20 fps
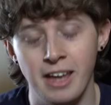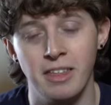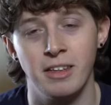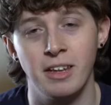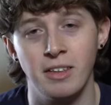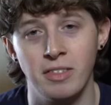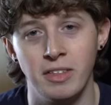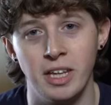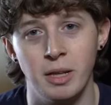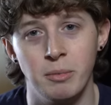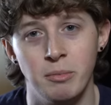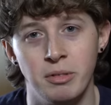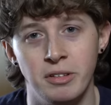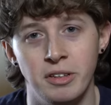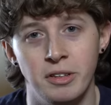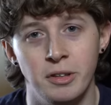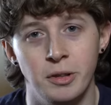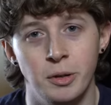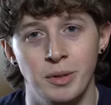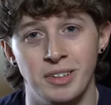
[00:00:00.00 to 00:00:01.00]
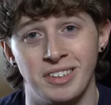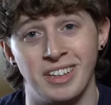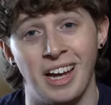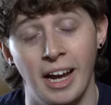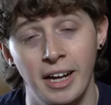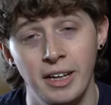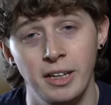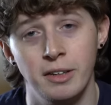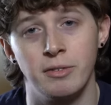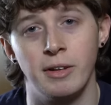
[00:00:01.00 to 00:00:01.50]
I think the MCU is
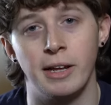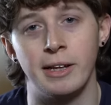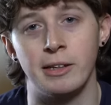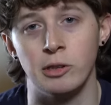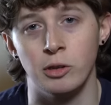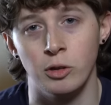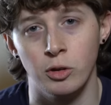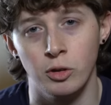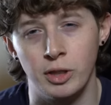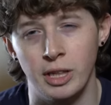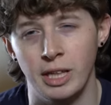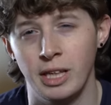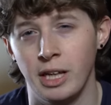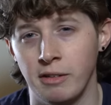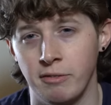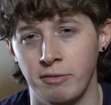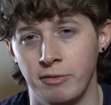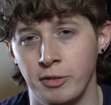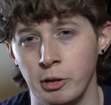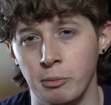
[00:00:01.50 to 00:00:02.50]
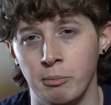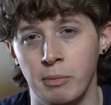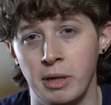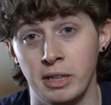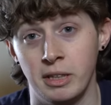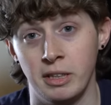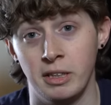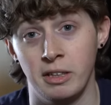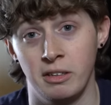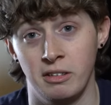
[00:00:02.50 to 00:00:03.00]
kind of like looking at
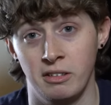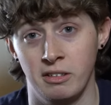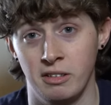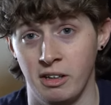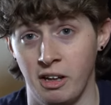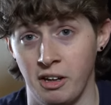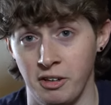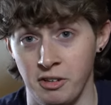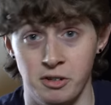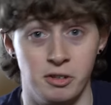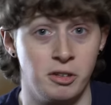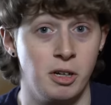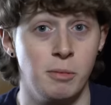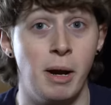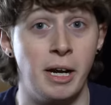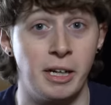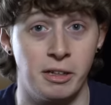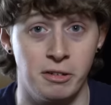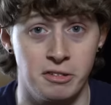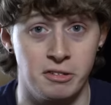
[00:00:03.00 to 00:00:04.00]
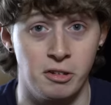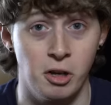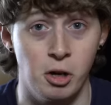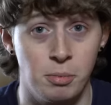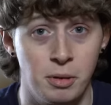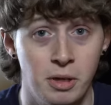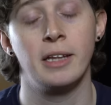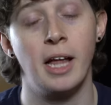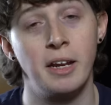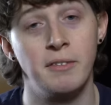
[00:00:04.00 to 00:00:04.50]
filmmaking under a
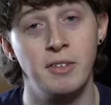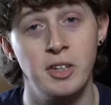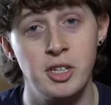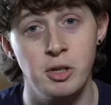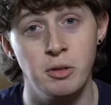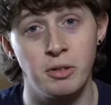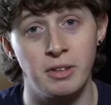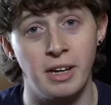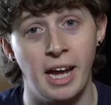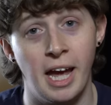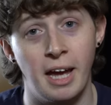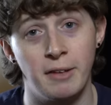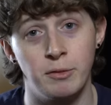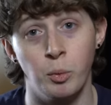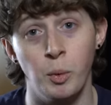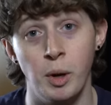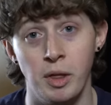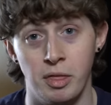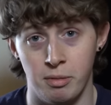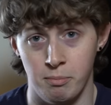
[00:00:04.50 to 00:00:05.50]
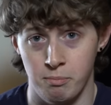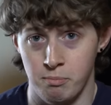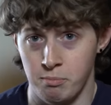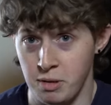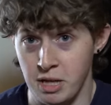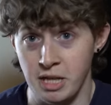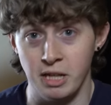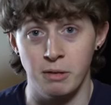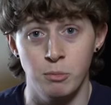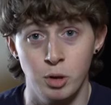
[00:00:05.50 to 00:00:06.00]
microscope. A lot of issues I have
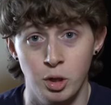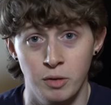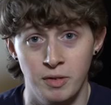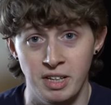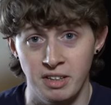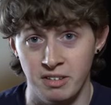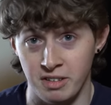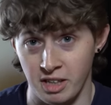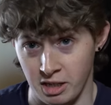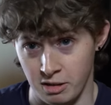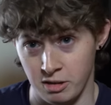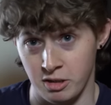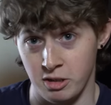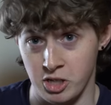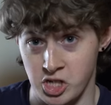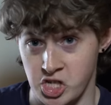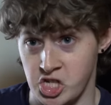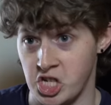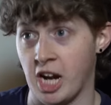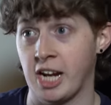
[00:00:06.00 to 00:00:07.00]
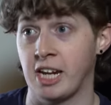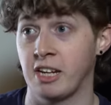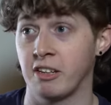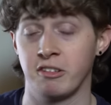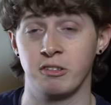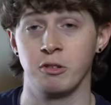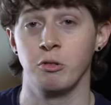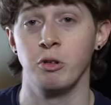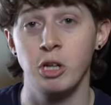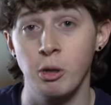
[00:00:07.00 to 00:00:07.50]
with big movies and
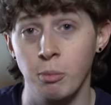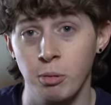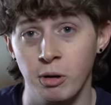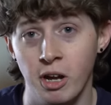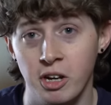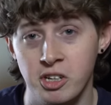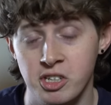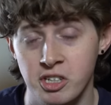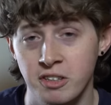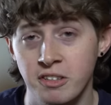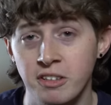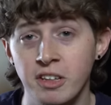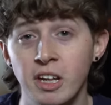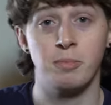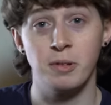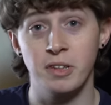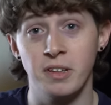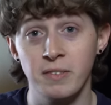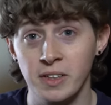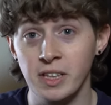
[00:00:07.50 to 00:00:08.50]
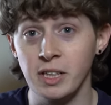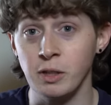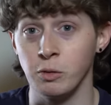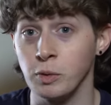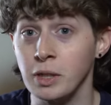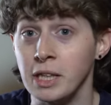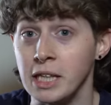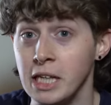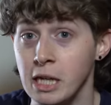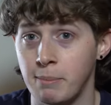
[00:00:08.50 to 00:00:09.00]
giant studio productions are specifically
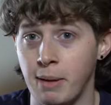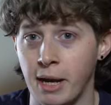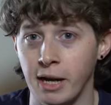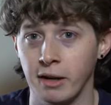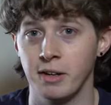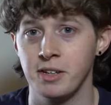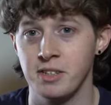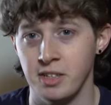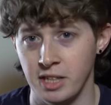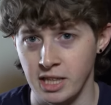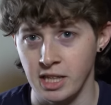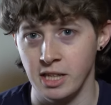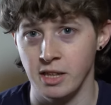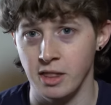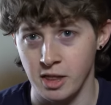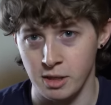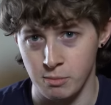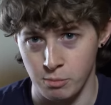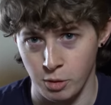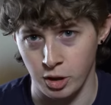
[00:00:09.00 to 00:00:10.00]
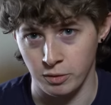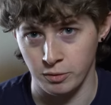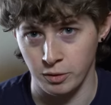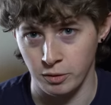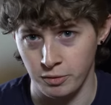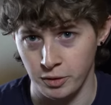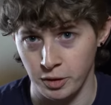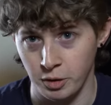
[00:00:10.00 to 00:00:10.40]
really apparent in the Marvel